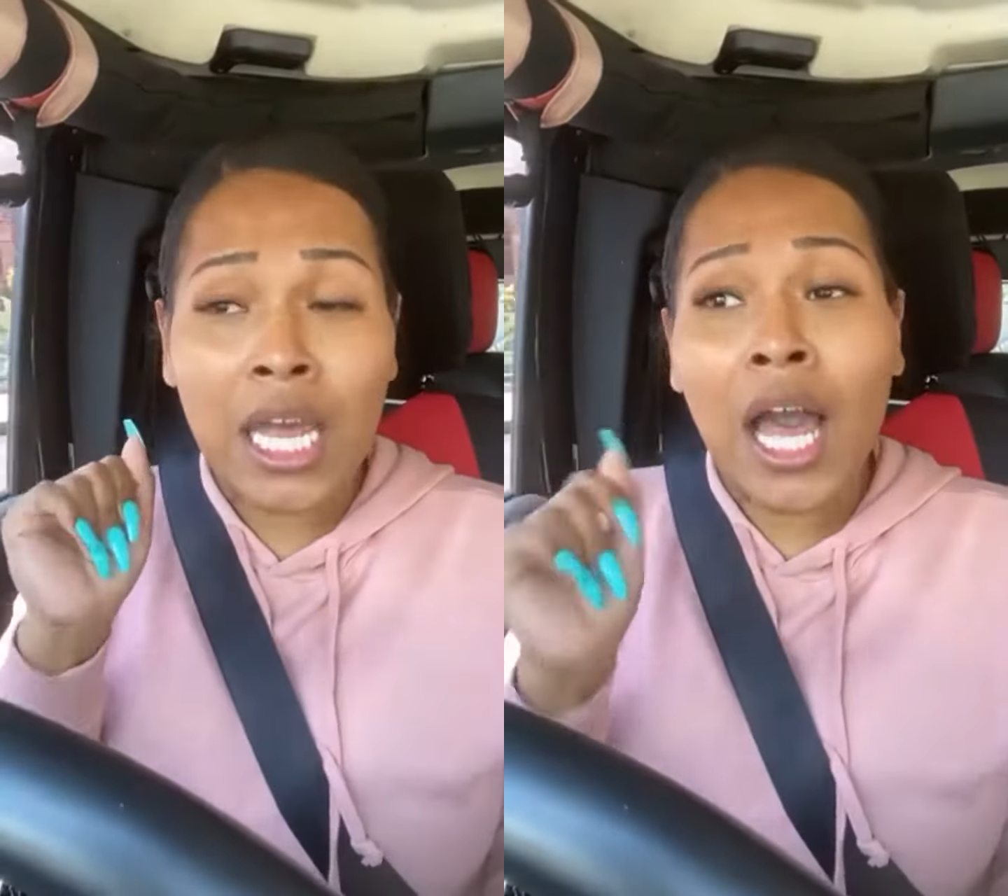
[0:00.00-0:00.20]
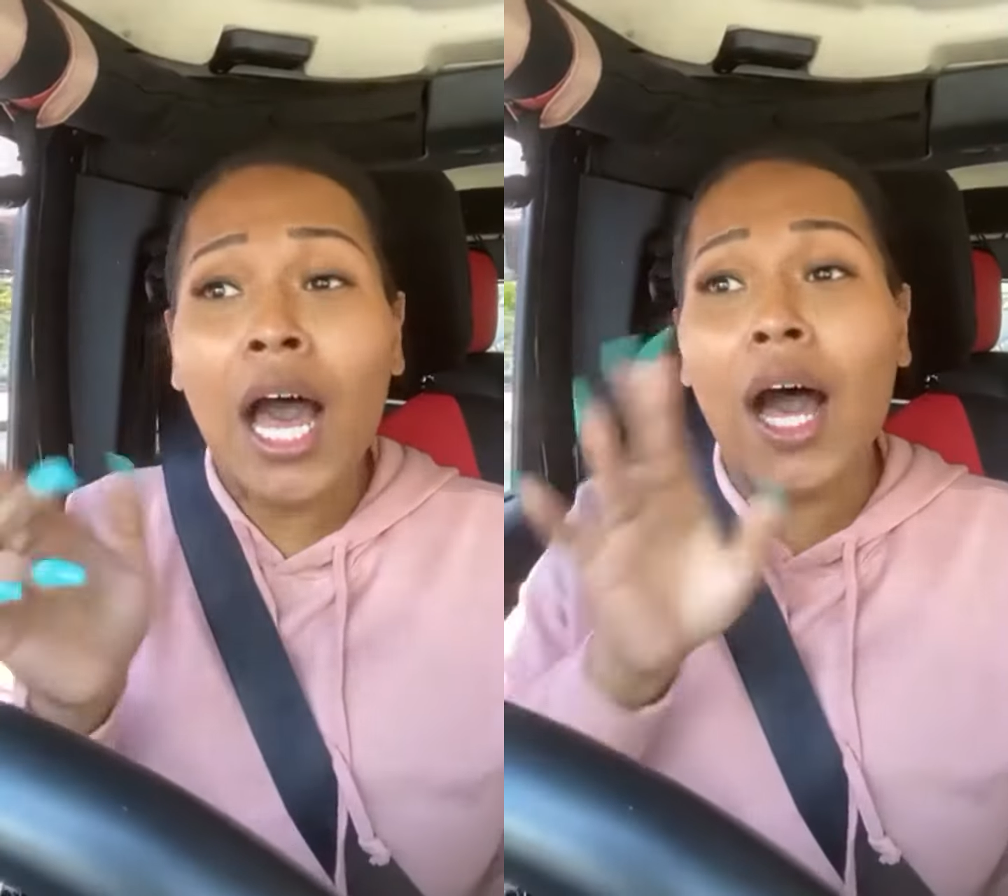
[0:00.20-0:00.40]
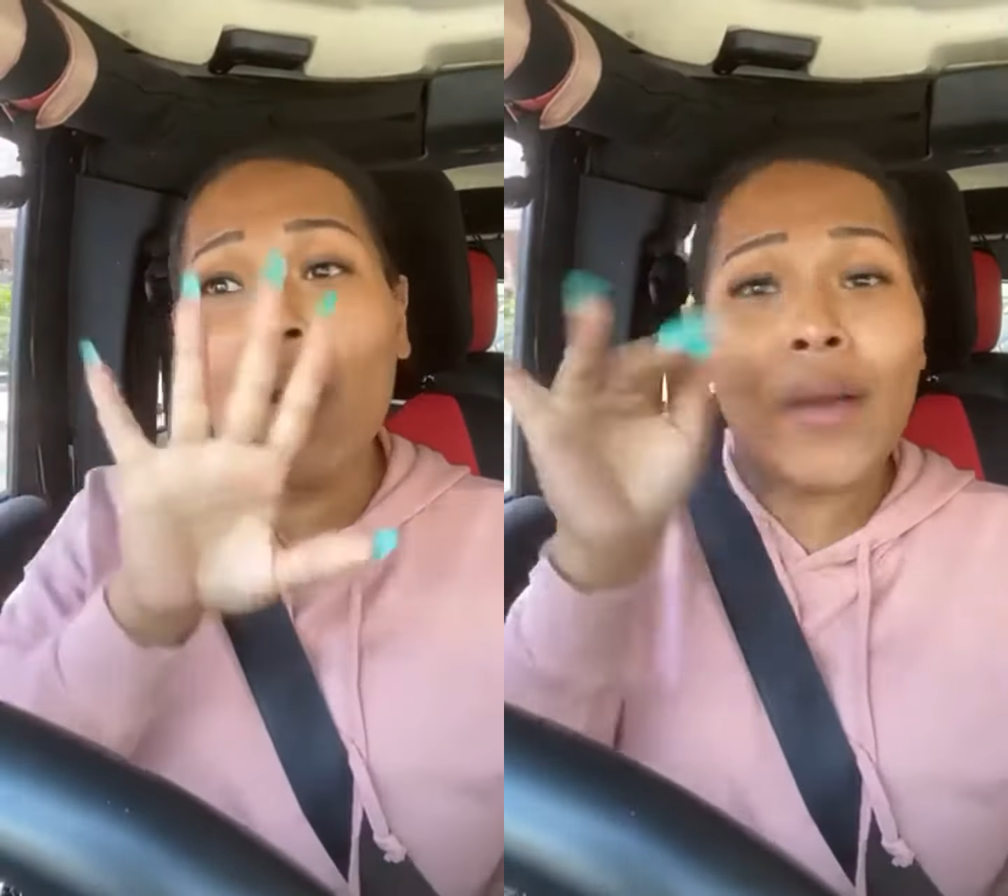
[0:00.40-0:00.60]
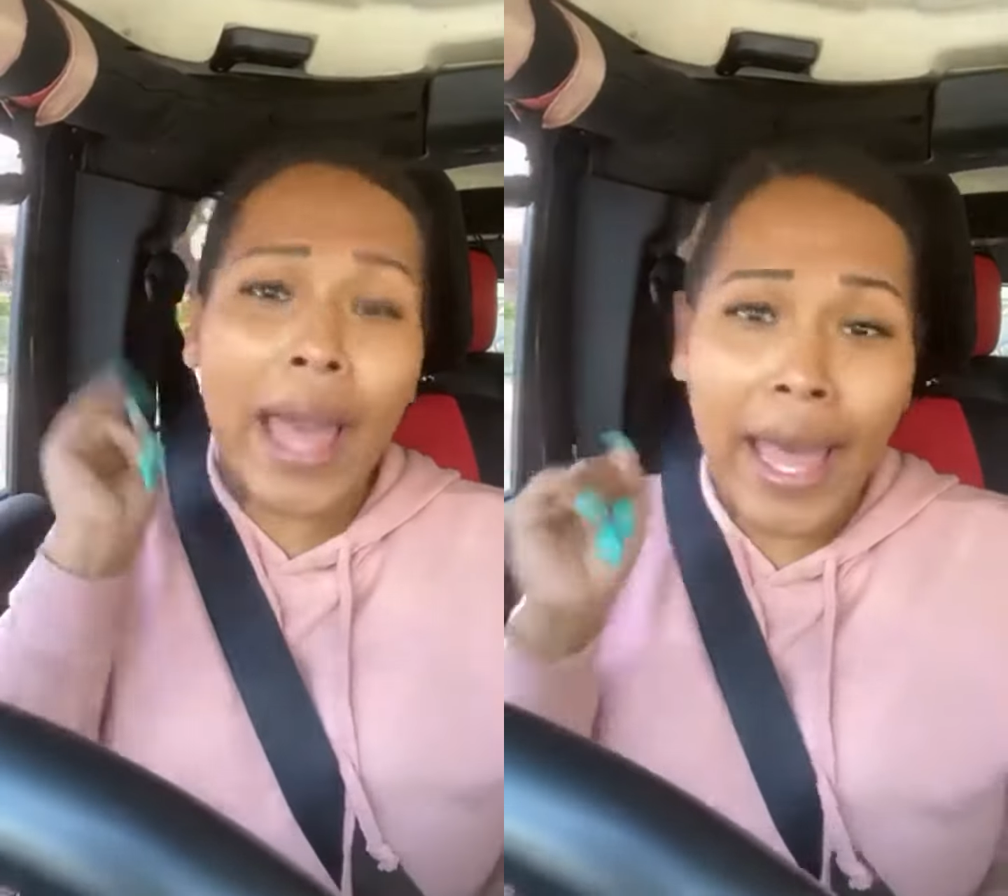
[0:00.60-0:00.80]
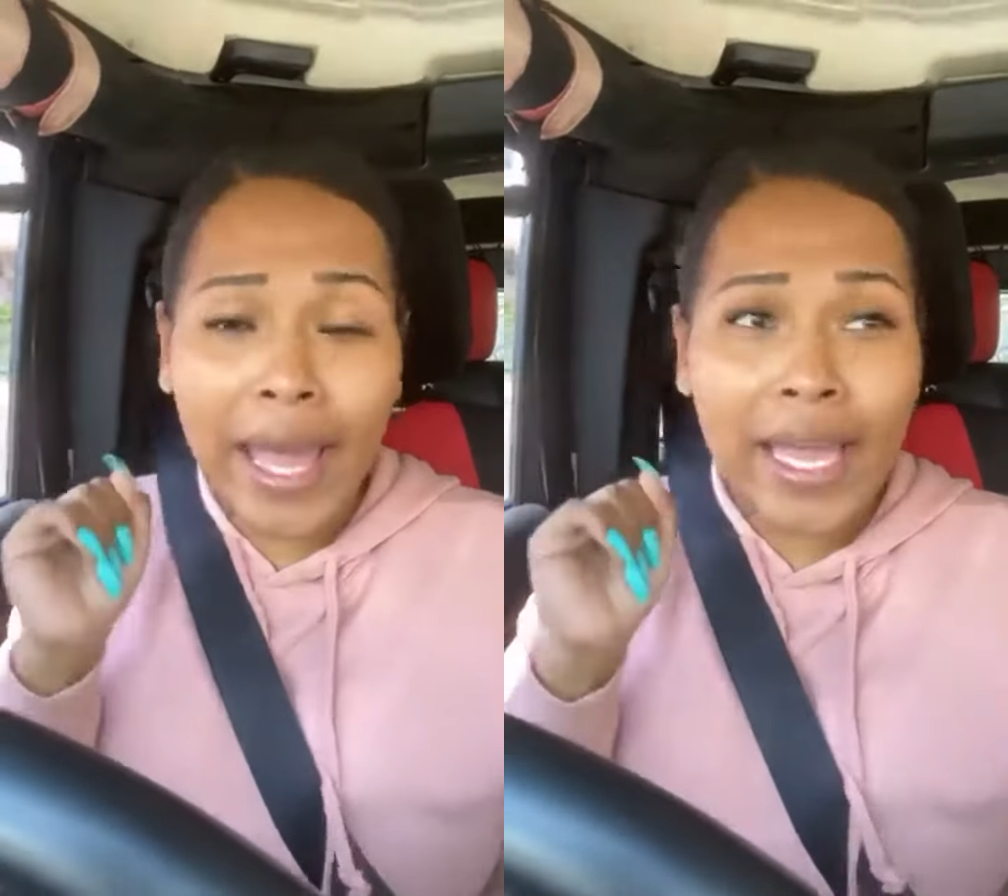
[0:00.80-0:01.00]

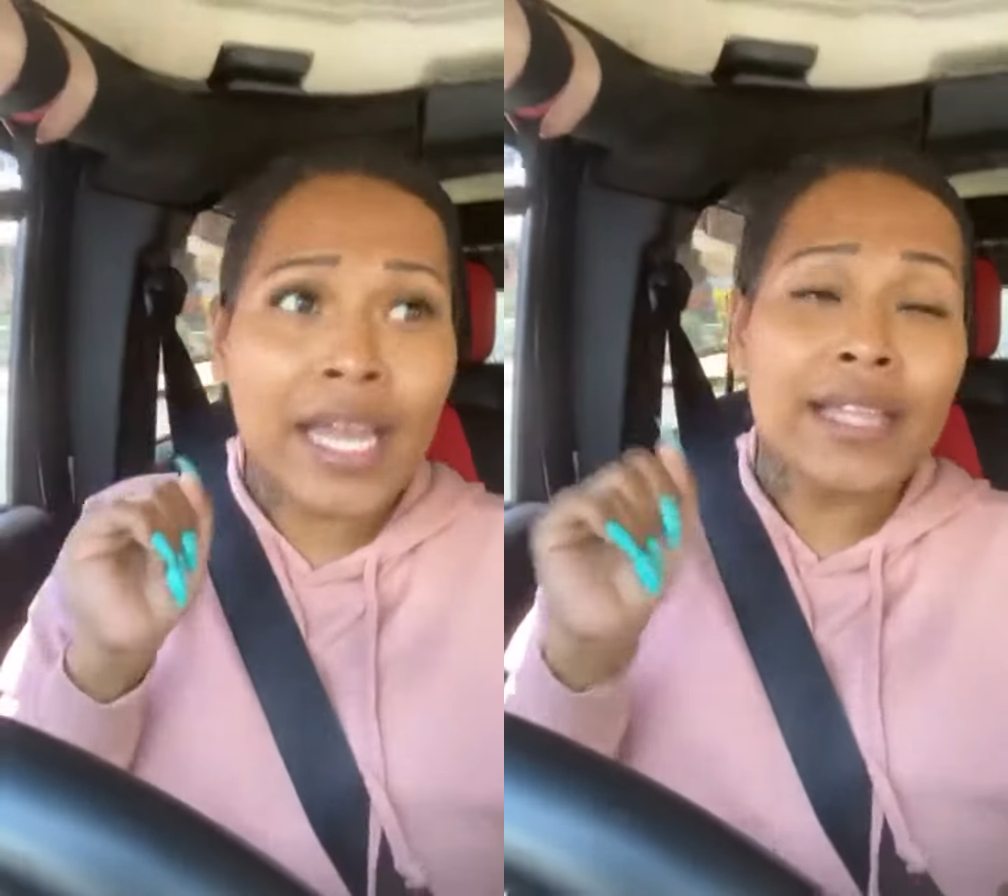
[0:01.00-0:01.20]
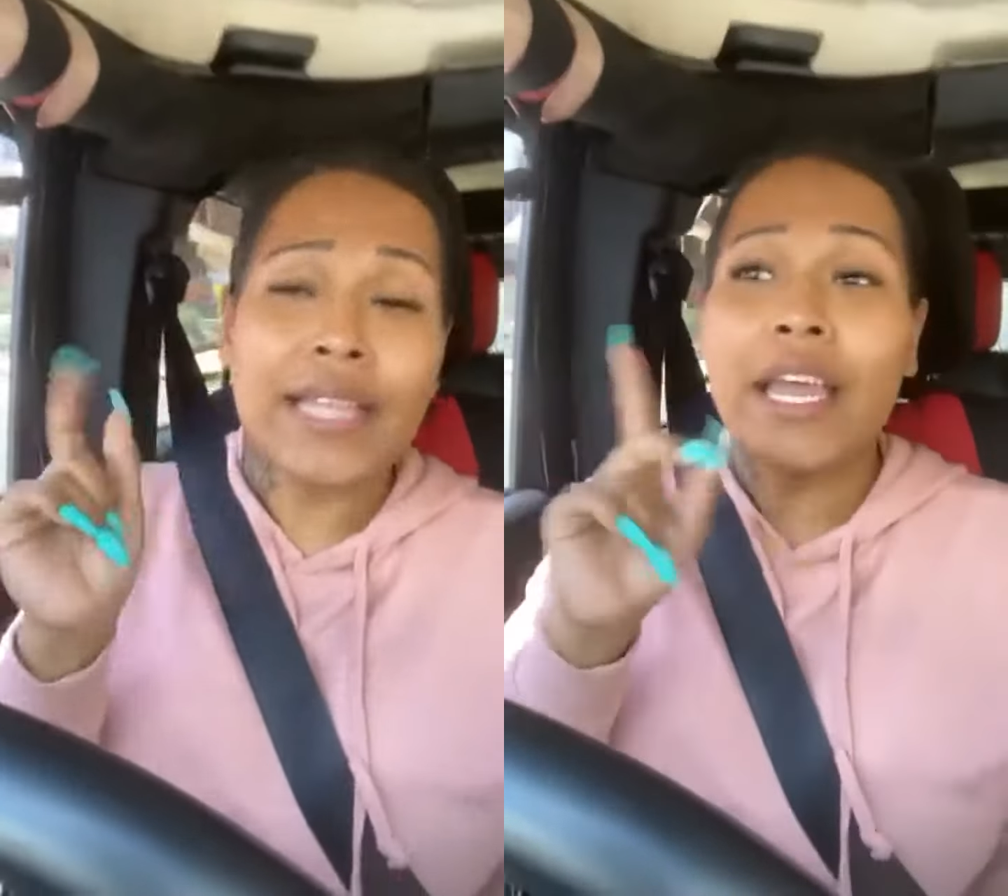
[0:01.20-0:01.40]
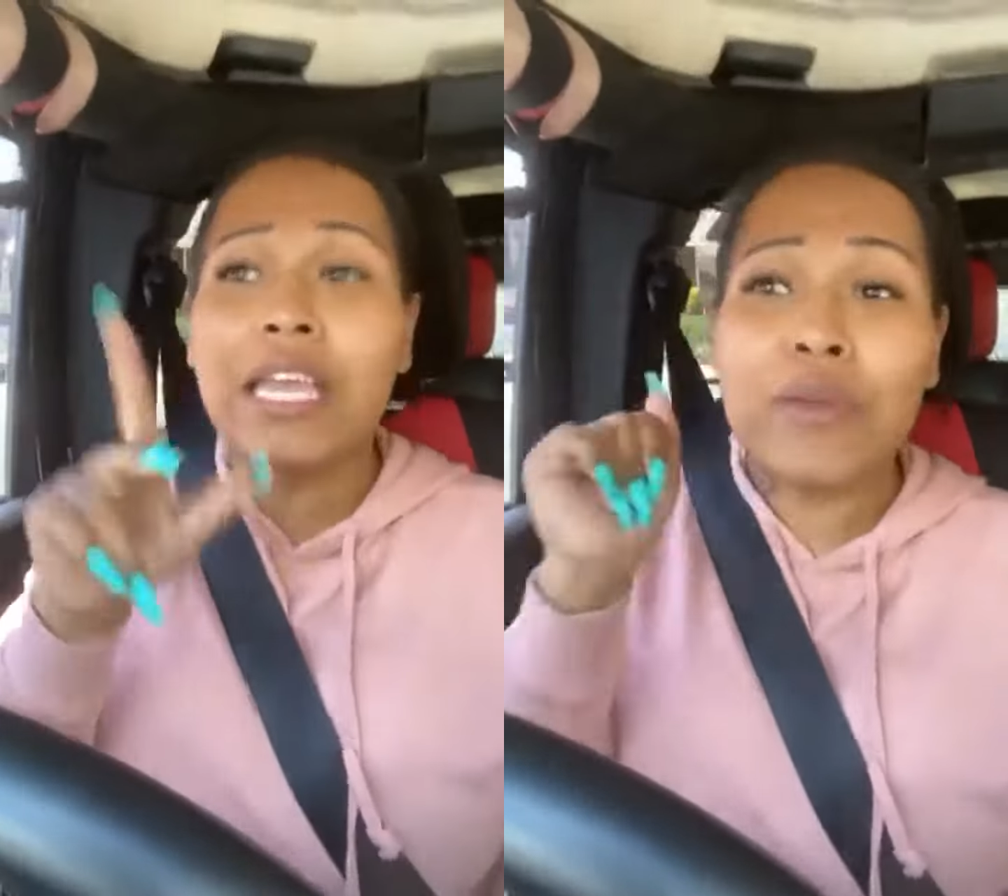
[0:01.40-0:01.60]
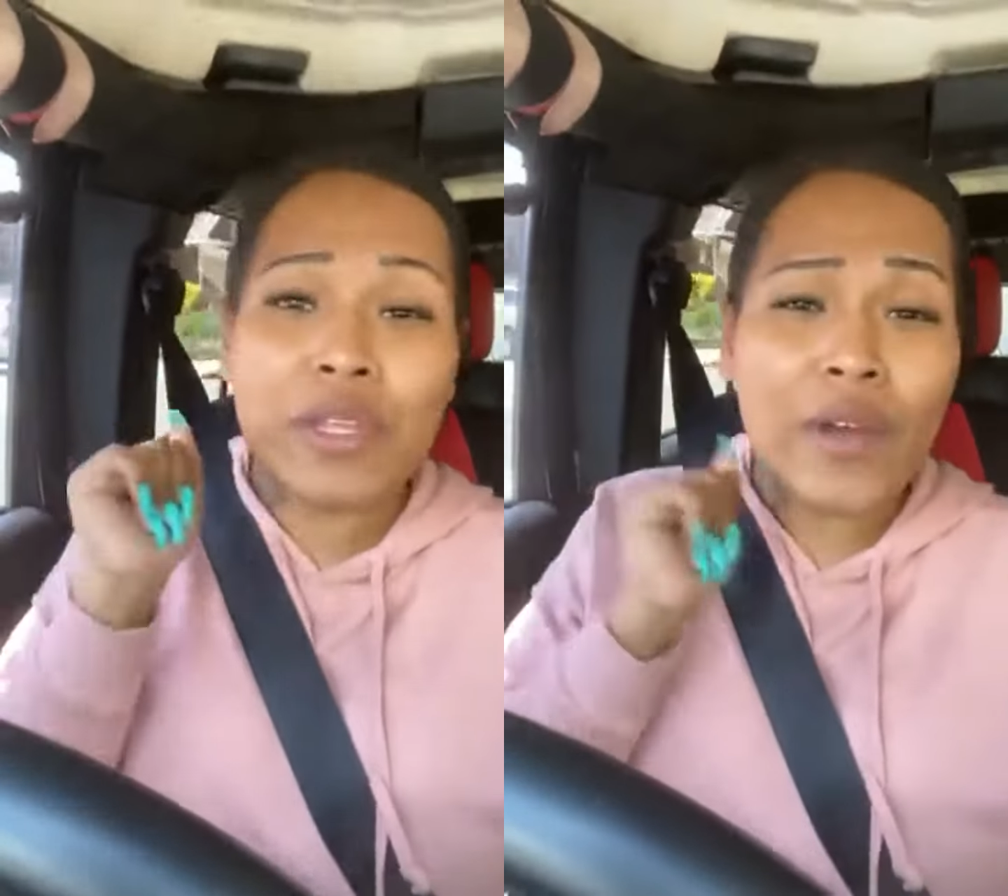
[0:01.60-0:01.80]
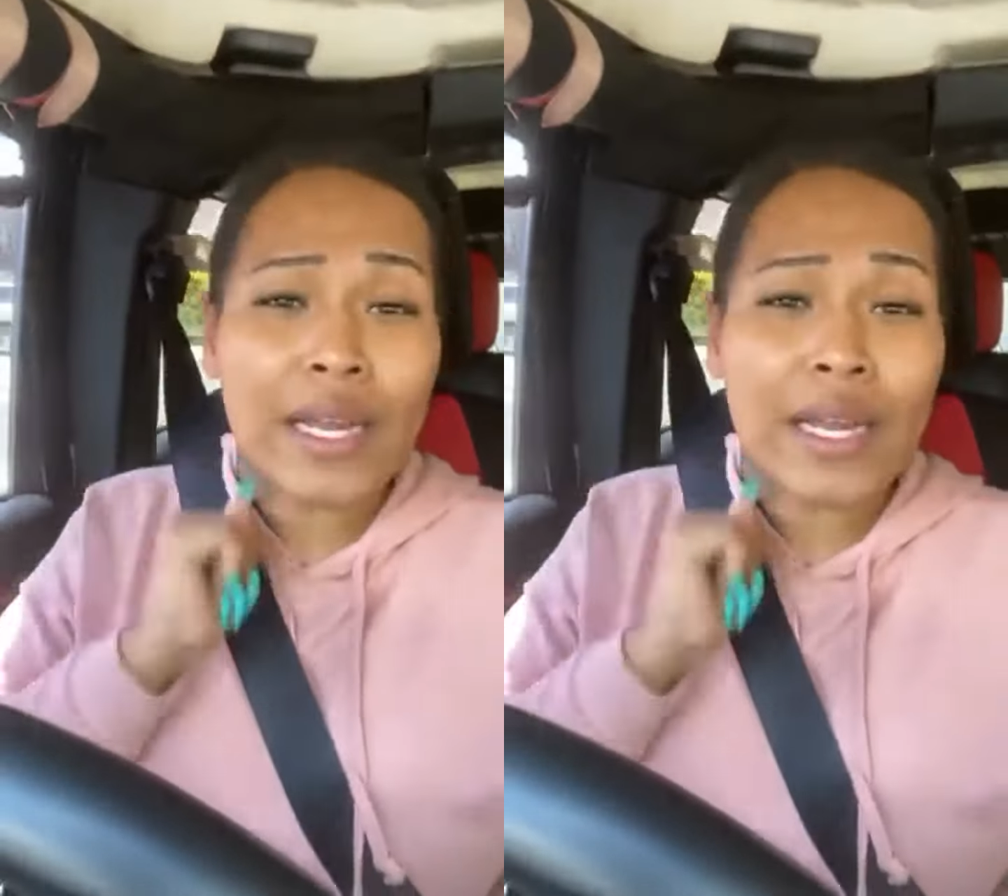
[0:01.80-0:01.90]
okay? That he was fucking